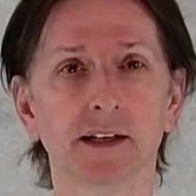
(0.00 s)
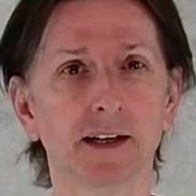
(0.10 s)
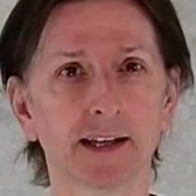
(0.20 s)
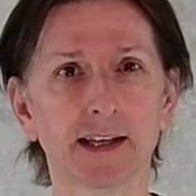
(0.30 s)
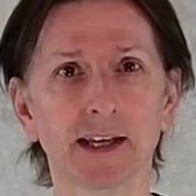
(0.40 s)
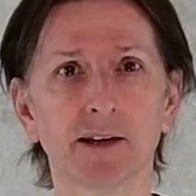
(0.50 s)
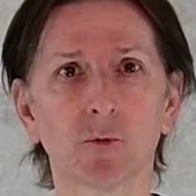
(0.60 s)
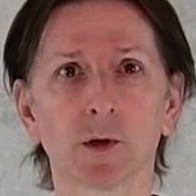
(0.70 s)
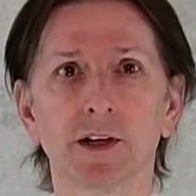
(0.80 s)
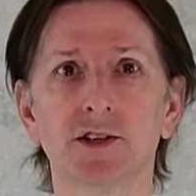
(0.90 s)
Again,
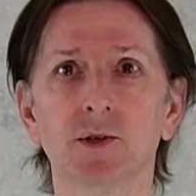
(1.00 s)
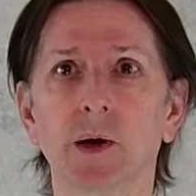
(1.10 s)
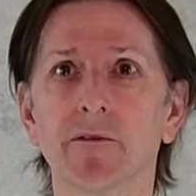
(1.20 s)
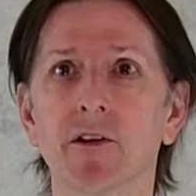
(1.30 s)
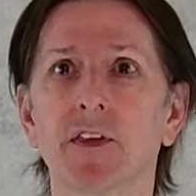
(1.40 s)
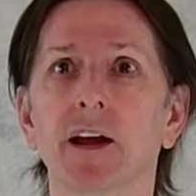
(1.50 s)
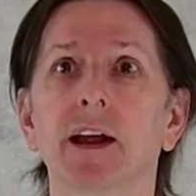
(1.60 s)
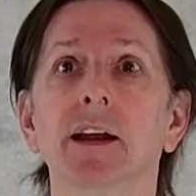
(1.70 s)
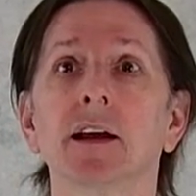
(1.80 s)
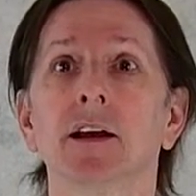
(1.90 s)
we're going to do
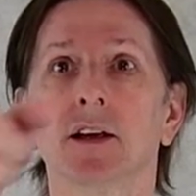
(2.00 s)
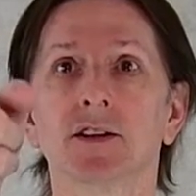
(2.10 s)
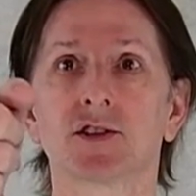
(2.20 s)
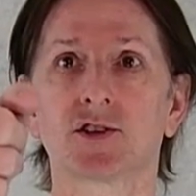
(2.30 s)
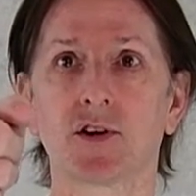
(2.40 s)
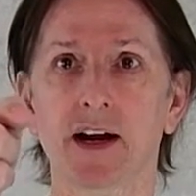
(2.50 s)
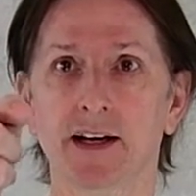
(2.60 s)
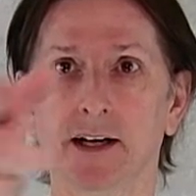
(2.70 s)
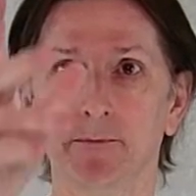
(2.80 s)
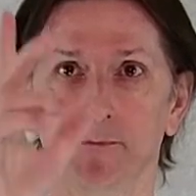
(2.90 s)
everything straight
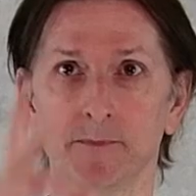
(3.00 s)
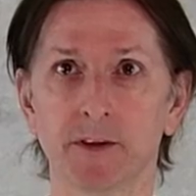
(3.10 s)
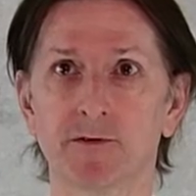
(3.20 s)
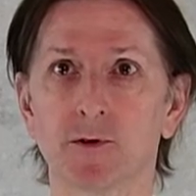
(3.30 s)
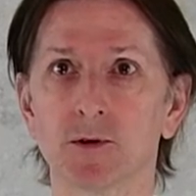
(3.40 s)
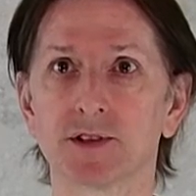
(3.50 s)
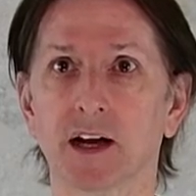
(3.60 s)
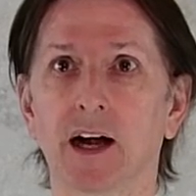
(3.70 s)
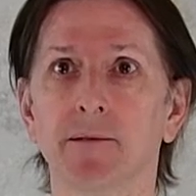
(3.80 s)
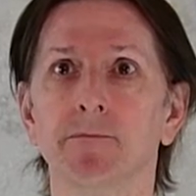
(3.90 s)
up the first
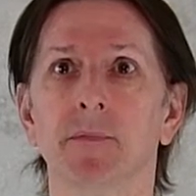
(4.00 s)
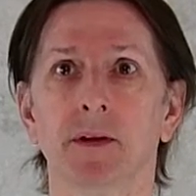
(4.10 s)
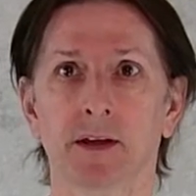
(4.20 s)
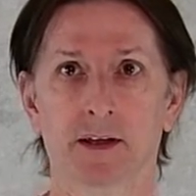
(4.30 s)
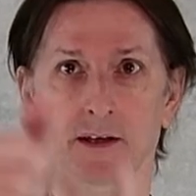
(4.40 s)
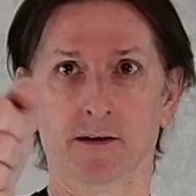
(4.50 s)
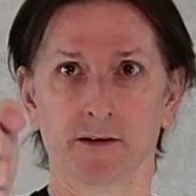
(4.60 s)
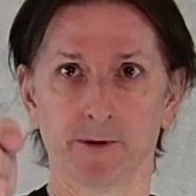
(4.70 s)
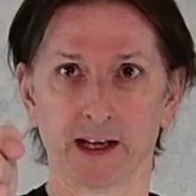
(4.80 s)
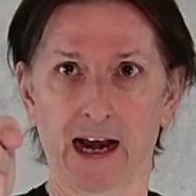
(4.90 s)
time.
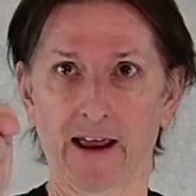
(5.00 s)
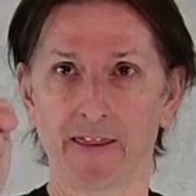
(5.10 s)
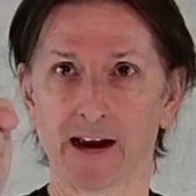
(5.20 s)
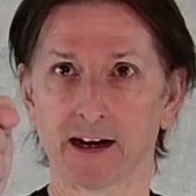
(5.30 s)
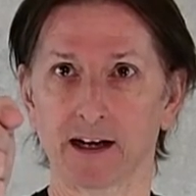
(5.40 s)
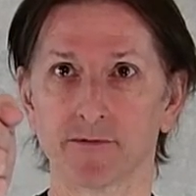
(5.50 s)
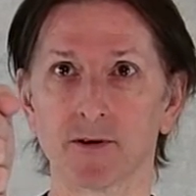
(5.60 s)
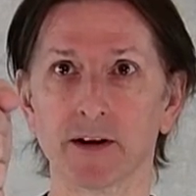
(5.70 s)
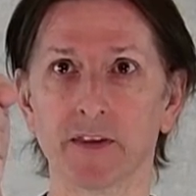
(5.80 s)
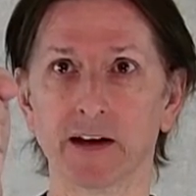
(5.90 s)
We can add that
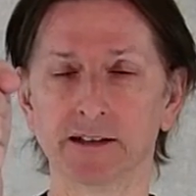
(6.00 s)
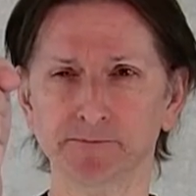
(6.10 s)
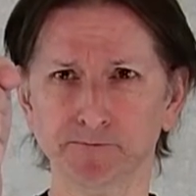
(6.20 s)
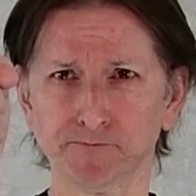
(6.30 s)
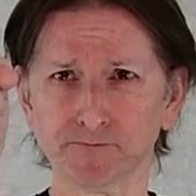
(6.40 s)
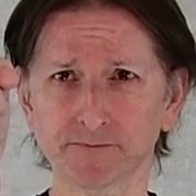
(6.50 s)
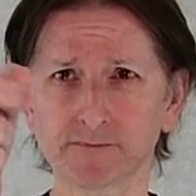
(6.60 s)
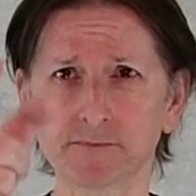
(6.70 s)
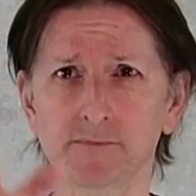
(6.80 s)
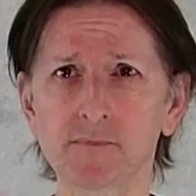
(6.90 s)
cover in there.
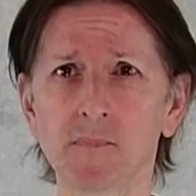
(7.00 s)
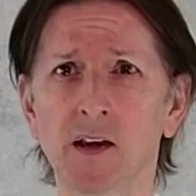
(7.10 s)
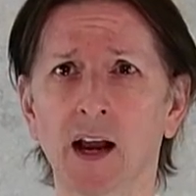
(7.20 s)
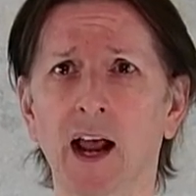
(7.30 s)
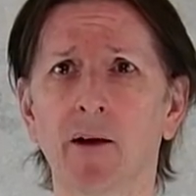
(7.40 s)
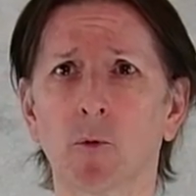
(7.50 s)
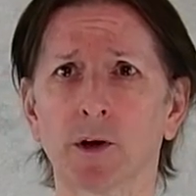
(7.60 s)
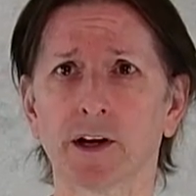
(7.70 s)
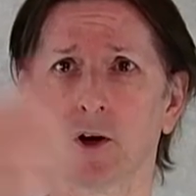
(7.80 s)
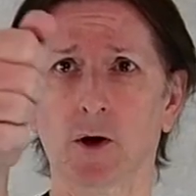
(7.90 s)
And we're
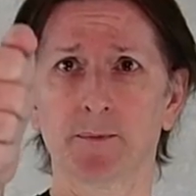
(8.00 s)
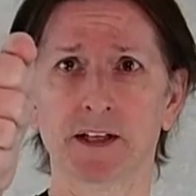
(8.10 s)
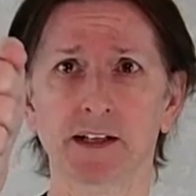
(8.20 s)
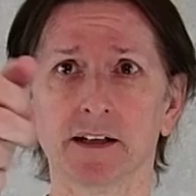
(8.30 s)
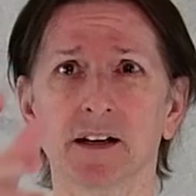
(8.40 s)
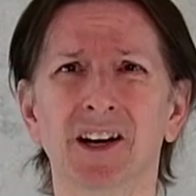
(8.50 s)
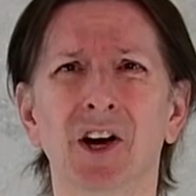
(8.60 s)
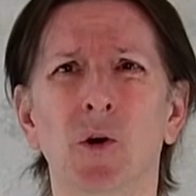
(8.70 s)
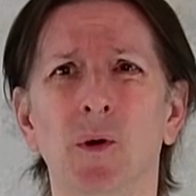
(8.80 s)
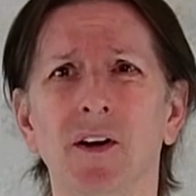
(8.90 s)
going to go up to here.
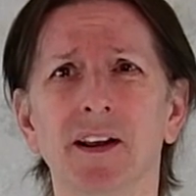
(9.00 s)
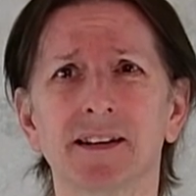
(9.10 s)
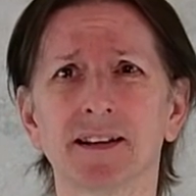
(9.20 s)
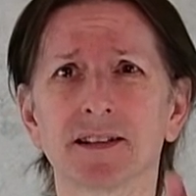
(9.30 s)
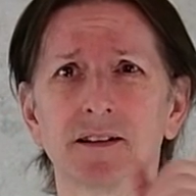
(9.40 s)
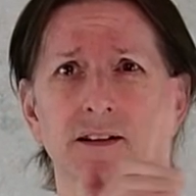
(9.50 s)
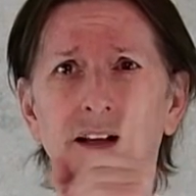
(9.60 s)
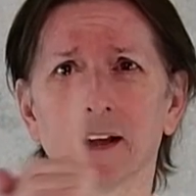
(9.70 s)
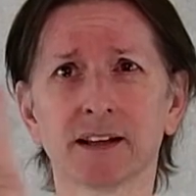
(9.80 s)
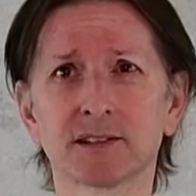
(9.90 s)
Well, it doesn't look
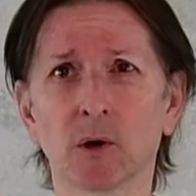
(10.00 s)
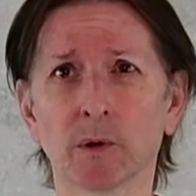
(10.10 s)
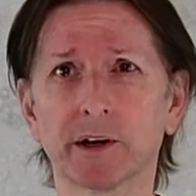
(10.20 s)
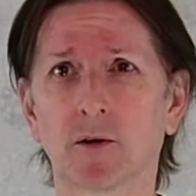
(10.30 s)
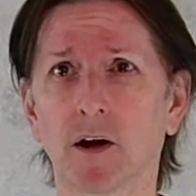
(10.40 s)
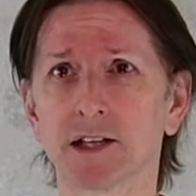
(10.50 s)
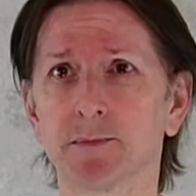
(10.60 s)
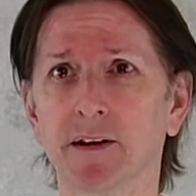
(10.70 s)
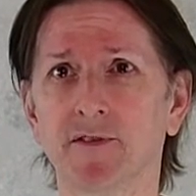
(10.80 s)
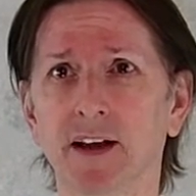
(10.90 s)
like it's going across
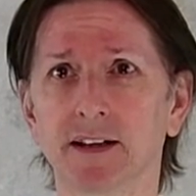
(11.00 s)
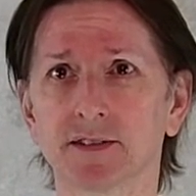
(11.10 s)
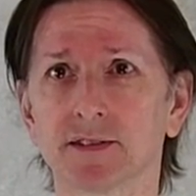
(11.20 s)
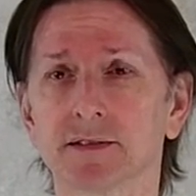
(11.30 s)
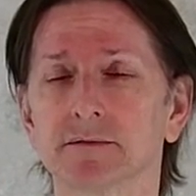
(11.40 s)
my face.